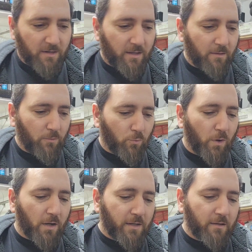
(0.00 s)
me to
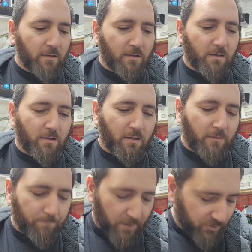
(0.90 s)
run
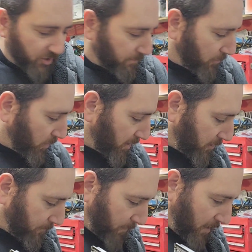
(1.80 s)
a jumper
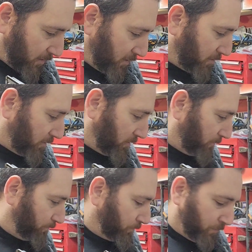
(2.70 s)
wire, a
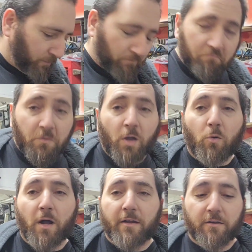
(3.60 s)
little
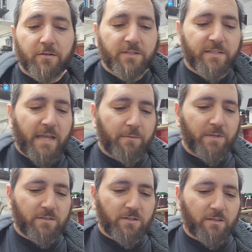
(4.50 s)
wire stabbed
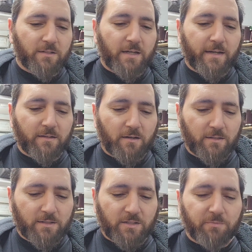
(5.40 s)
into the
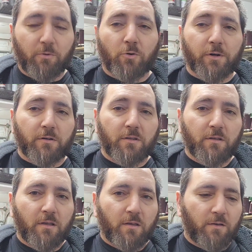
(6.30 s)
diagnostics port
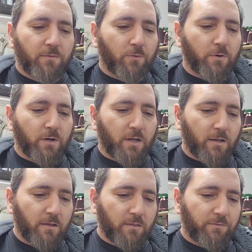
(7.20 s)

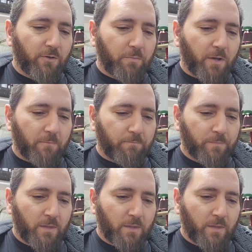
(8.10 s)
for the fuel pump.